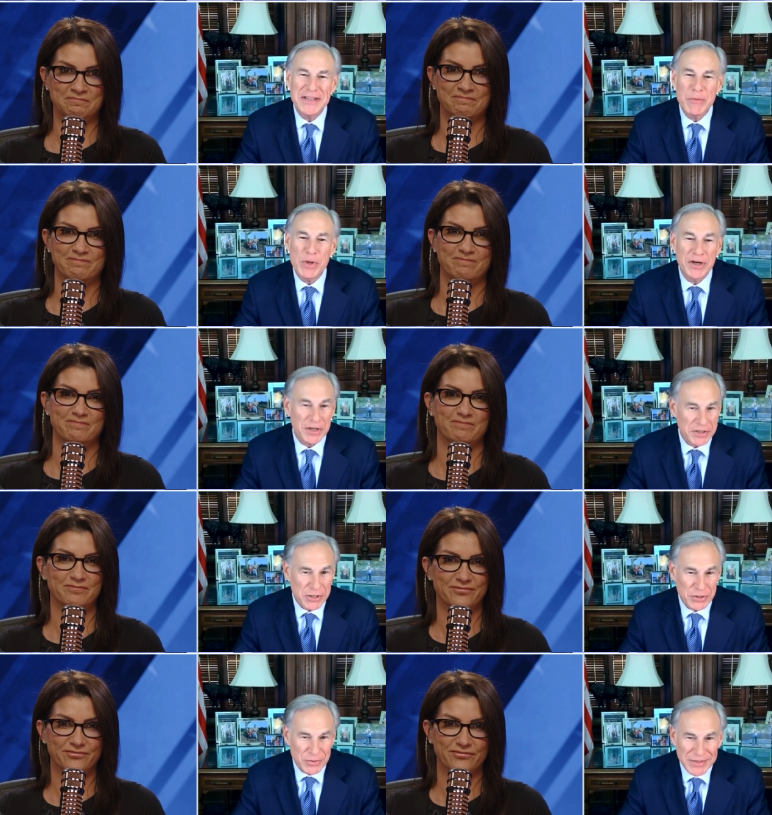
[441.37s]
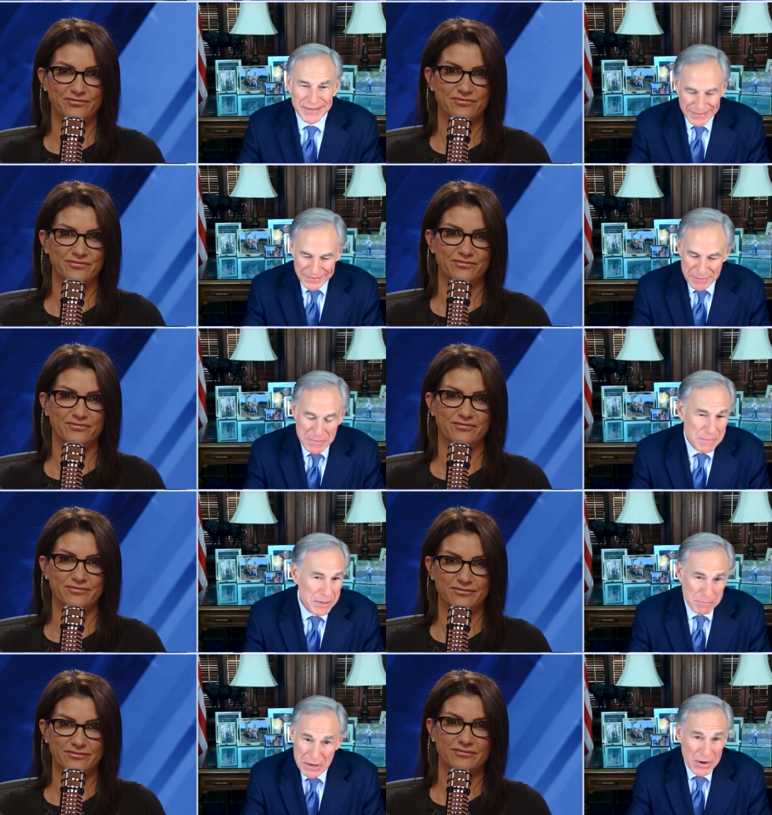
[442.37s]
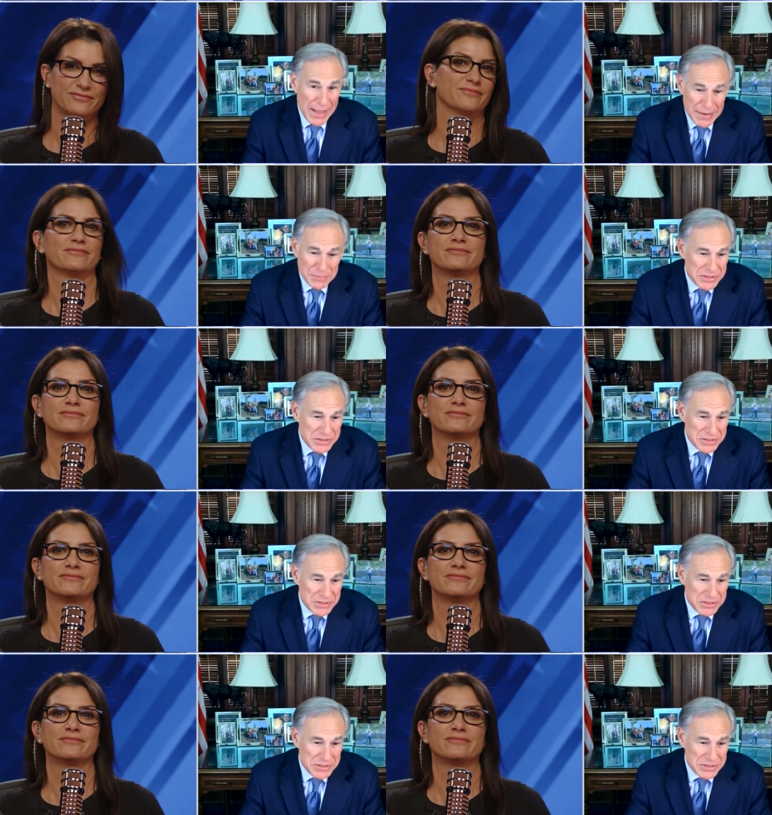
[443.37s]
Speaker 1: they wanted to do. And remember, Mayor Adams